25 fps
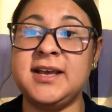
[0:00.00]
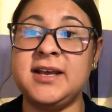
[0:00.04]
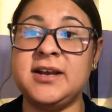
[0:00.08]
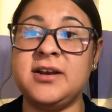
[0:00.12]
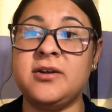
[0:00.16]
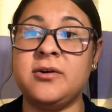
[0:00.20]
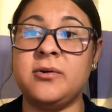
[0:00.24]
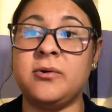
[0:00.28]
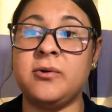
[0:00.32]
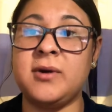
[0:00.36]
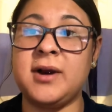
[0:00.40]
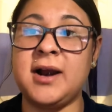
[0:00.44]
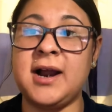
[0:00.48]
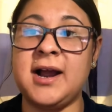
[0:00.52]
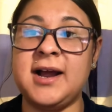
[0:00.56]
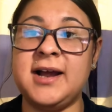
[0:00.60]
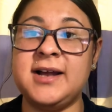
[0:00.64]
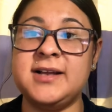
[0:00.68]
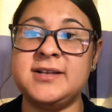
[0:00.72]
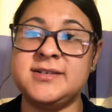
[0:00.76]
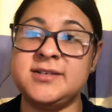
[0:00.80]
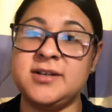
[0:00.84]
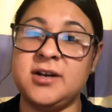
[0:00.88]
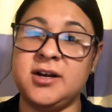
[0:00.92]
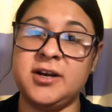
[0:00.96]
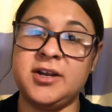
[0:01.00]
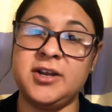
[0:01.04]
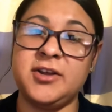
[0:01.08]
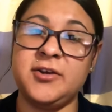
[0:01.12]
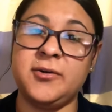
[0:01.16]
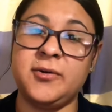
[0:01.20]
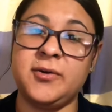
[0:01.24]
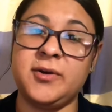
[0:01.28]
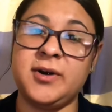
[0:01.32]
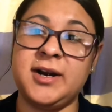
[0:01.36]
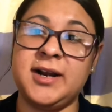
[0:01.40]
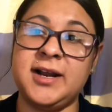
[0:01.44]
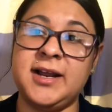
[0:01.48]
or eyes, dark
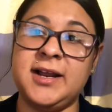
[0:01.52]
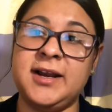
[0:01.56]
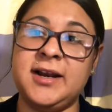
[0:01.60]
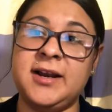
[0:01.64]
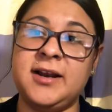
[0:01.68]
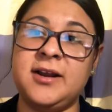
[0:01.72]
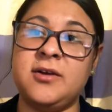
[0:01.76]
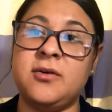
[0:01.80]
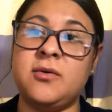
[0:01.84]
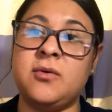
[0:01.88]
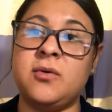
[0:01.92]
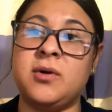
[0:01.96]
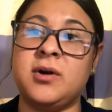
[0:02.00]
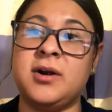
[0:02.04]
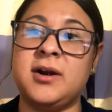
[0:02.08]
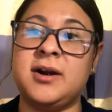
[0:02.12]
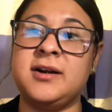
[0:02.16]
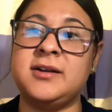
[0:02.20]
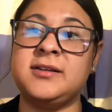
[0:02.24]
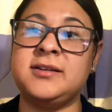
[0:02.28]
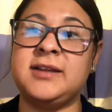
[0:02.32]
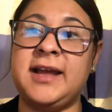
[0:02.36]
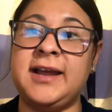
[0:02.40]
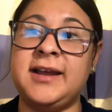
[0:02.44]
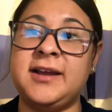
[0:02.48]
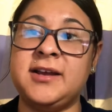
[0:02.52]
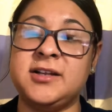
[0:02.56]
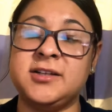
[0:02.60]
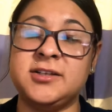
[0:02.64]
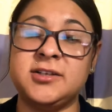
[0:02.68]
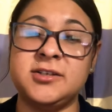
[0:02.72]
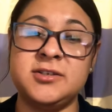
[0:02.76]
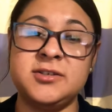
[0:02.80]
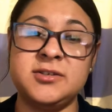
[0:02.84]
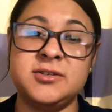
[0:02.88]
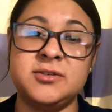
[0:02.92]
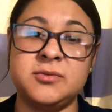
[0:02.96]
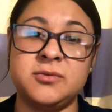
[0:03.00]
urine, or light
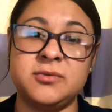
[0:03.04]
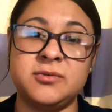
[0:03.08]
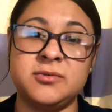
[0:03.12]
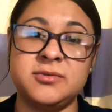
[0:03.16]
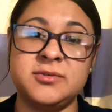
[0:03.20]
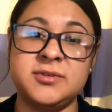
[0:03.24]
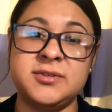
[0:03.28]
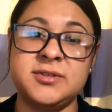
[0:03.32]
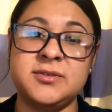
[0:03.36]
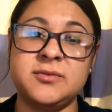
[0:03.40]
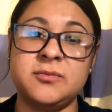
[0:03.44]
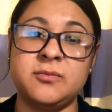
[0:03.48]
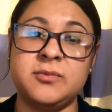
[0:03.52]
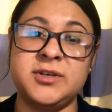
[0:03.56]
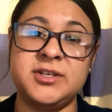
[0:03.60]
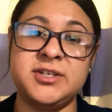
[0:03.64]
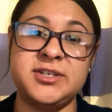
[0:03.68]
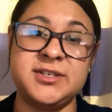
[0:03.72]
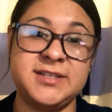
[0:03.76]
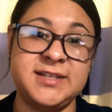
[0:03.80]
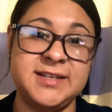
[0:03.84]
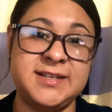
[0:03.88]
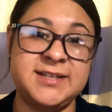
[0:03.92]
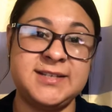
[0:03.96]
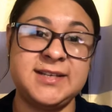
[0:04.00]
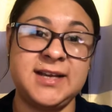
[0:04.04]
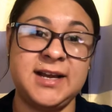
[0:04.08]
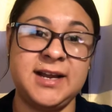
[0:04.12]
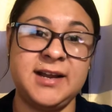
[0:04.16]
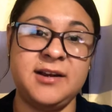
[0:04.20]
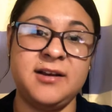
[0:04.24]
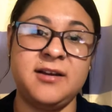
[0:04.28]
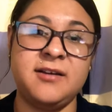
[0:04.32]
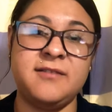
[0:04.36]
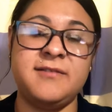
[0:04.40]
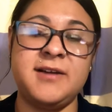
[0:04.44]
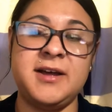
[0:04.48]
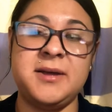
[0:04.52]
colored stools, which is a sign
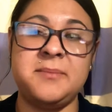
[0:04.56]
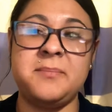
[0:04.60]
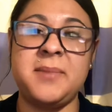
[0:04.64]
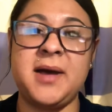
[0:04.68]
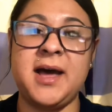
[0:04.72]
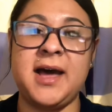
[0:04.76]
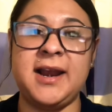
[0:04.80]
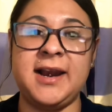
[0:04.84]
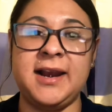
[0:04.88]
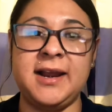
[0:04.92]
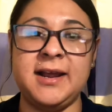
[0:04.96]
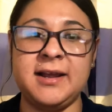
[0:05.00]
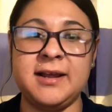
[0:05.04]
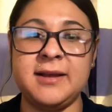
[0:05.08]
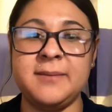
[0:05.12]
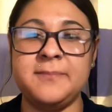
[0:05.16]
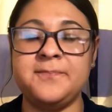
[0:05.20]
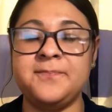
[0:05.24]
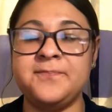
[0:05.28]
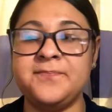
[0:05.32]
of hepatic